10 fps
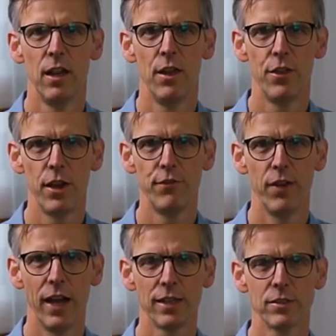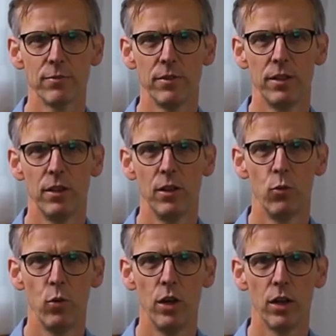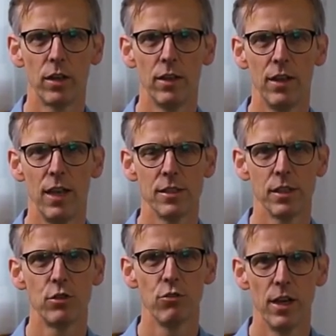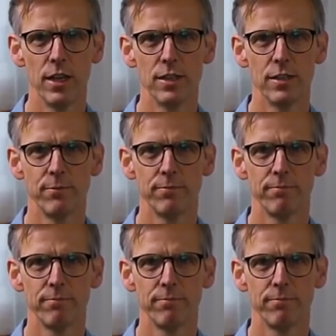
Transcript: Third fact, work is a grind.